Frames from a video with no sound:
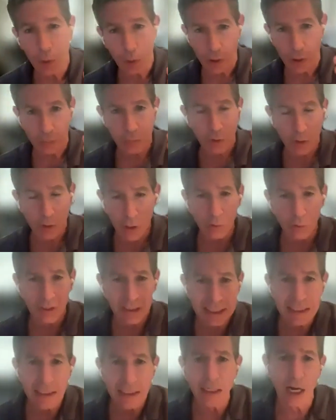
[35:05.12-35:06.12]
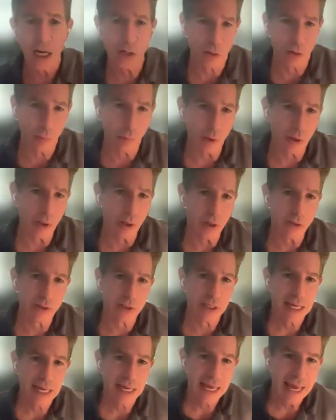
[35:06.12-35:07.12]
or leading
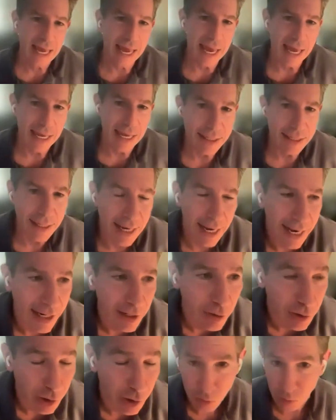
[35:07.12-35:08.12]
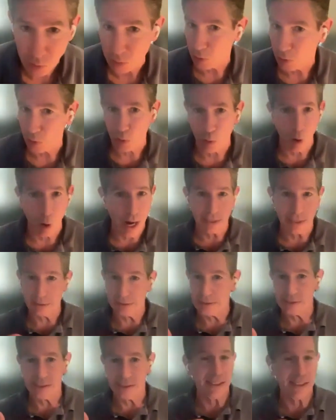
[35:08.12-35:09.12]
entrepreneurs, and just
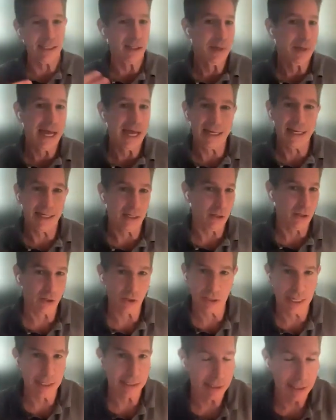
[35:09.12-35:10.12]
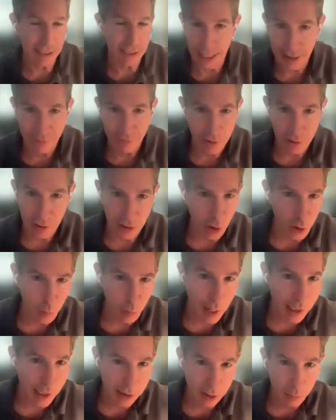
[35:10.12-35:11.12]
quietly sitting in the back and just taking in everything that
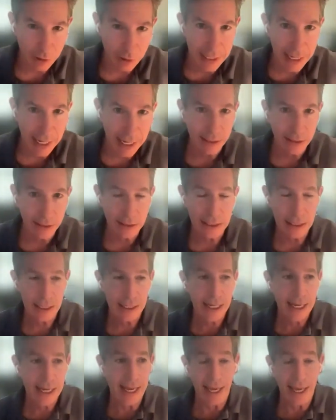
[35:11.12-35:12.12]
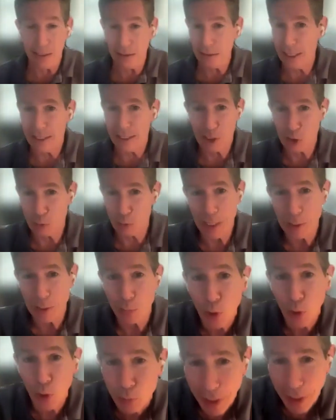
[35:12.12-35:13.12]
you possibly can, and getting as
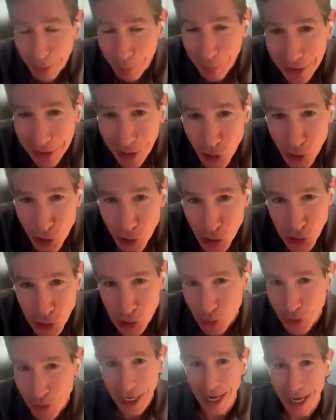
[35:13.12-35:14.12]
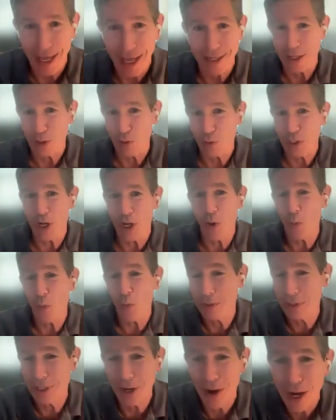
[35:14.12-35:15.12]
many book recommendations as you can,
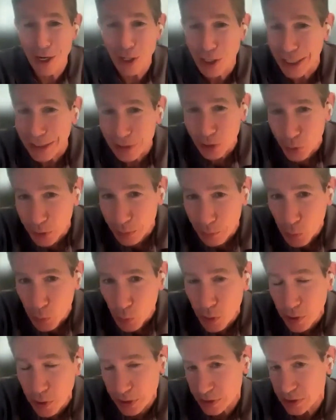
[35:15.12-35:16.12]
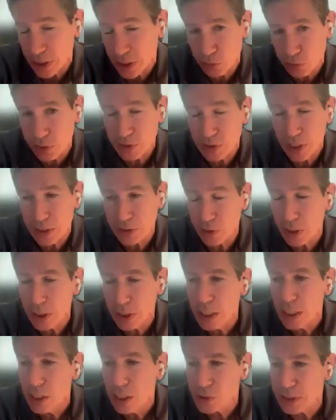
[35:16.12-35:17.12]
and how can I learn more, et cetera, et cetera.
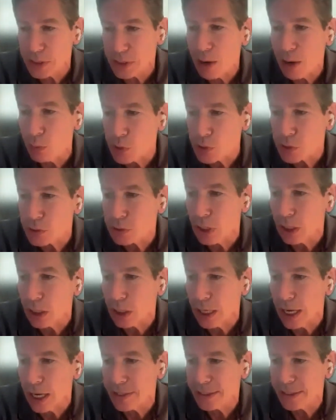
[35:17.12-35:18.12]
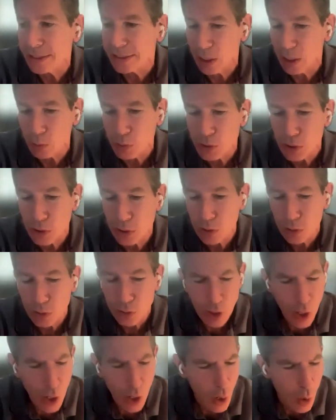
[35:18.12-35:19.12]
So that was, I think, that was
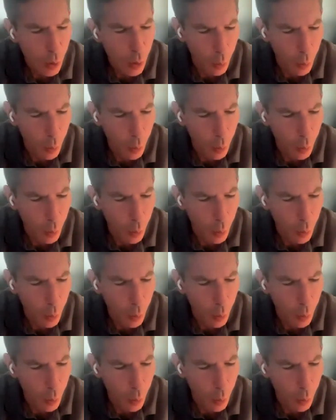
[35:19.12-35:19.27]
huge.